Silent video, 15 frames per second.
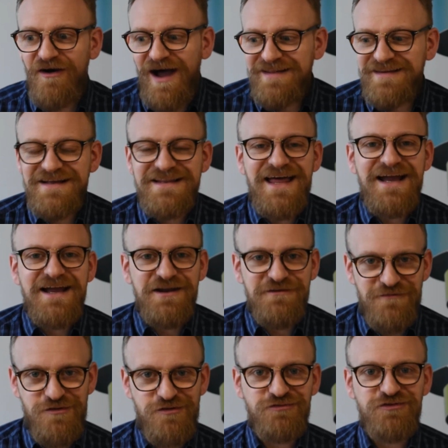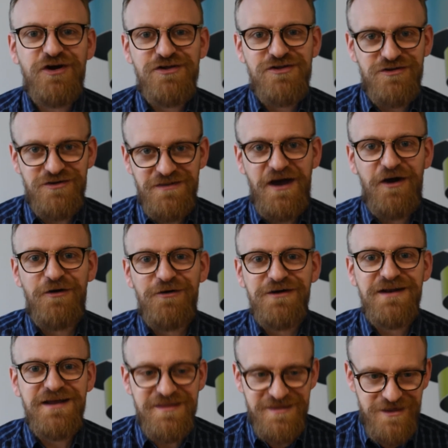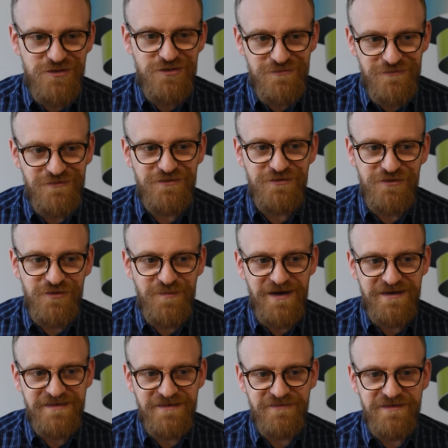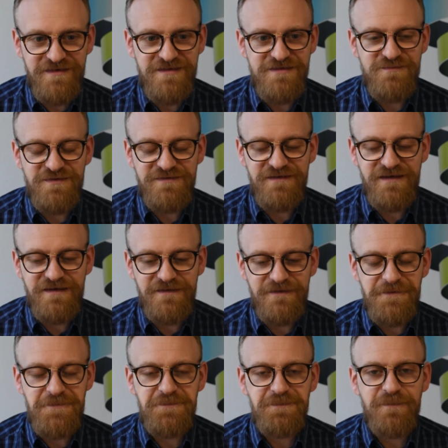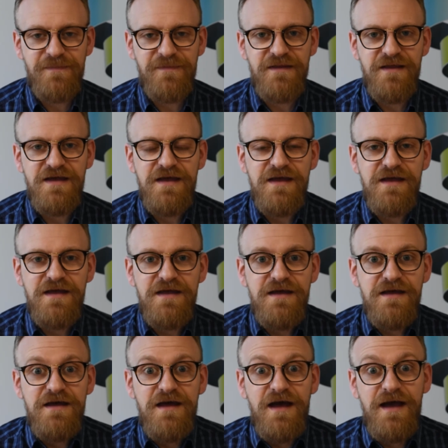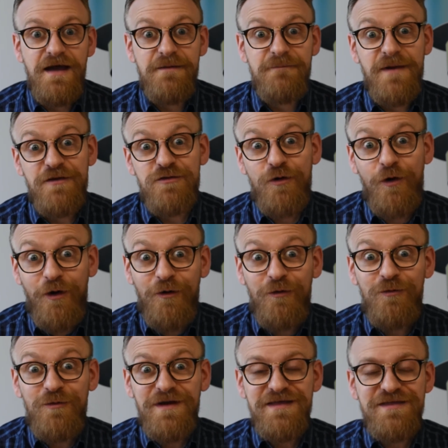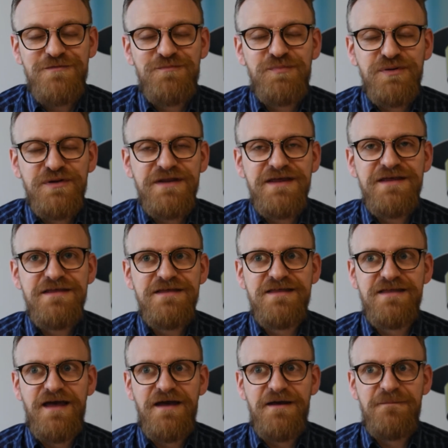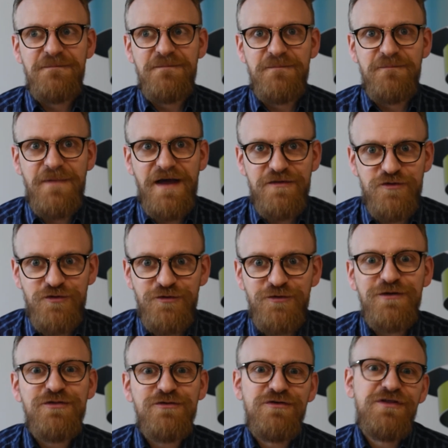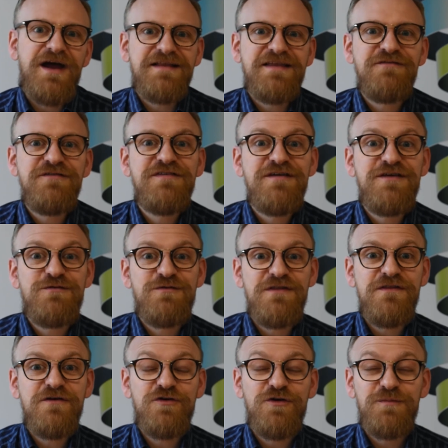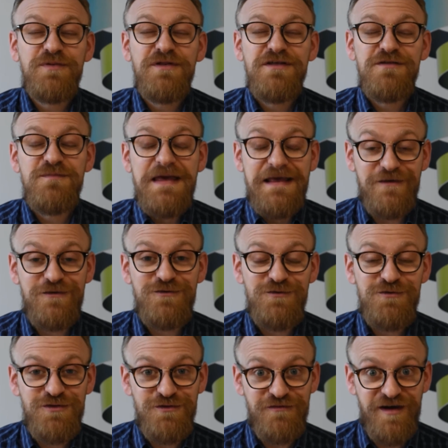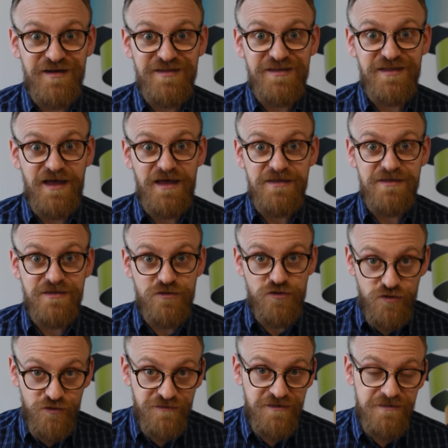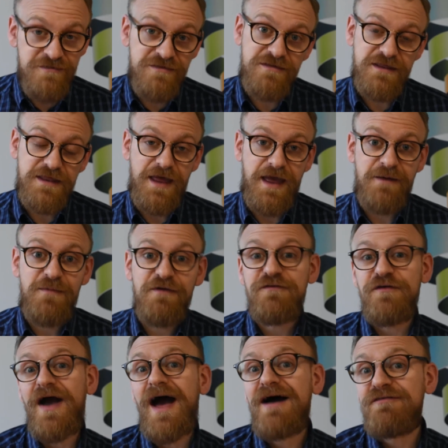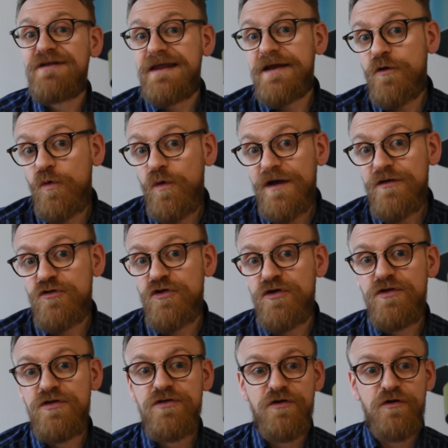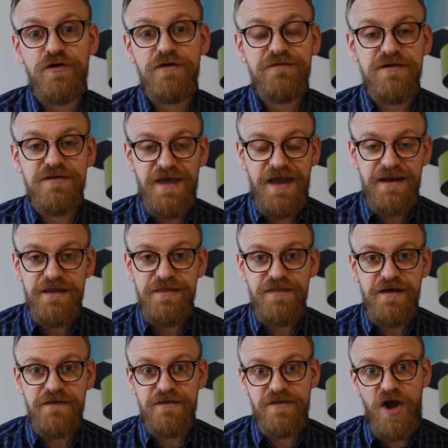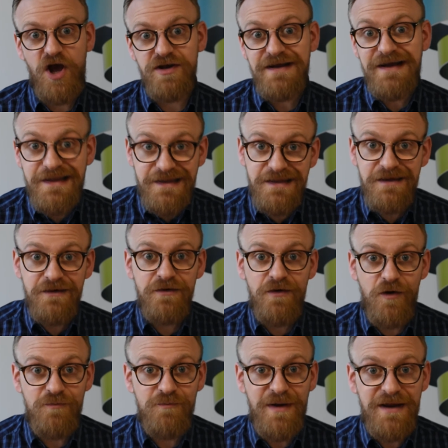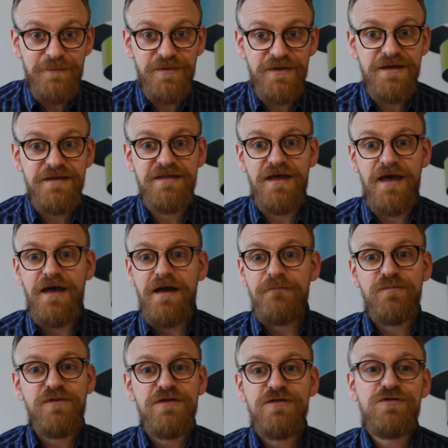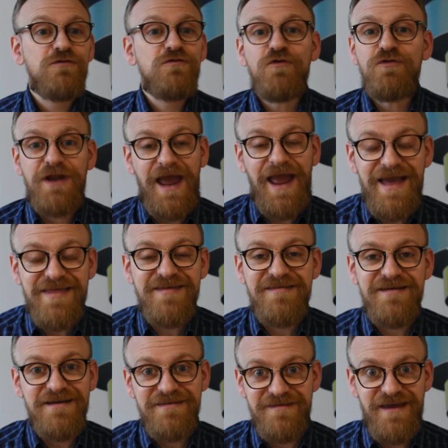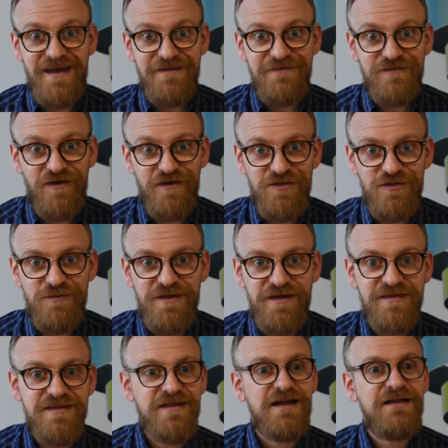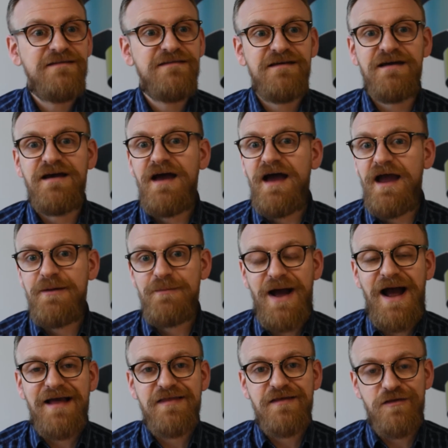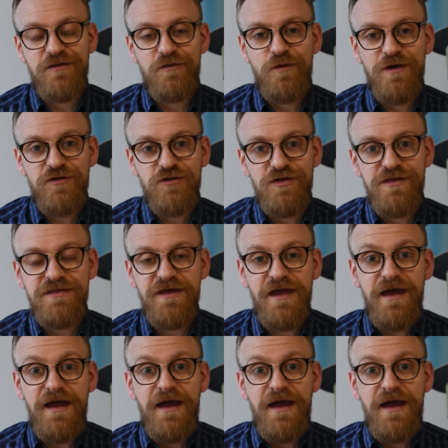adding that kind of structure and that organisation to the group activities in particular. As always, please, as you're going through the activities within the group, please make use of us as tutors. If you have any questions or if there's anything that's unclear on My Place, please don't hesitate to get in touch with us and to ask us questions,